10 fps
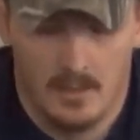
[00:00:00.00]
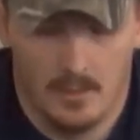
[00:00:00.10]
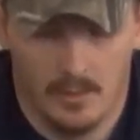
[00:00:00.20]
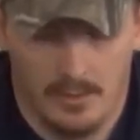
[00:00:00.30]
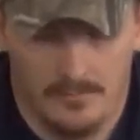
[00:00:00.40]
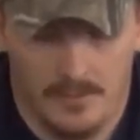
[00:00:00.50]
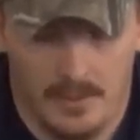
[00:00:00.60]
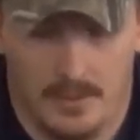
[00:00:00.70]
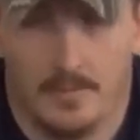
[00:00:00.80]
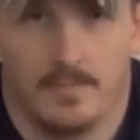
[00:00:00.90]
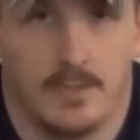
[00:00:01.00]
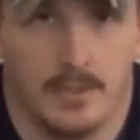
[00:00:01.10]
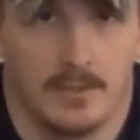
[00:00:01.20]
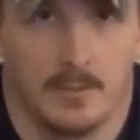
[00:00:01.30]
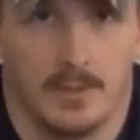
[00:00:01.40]
or if
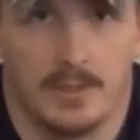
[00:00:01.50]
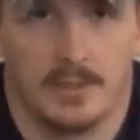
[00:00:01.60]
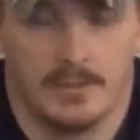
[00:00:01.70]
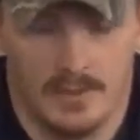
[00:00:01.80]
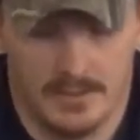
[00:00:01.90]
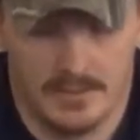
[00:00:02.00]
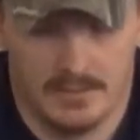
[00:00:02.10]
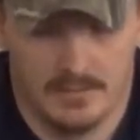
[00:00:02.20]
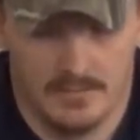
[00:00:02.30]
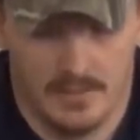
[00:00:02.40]
you're in a windy condition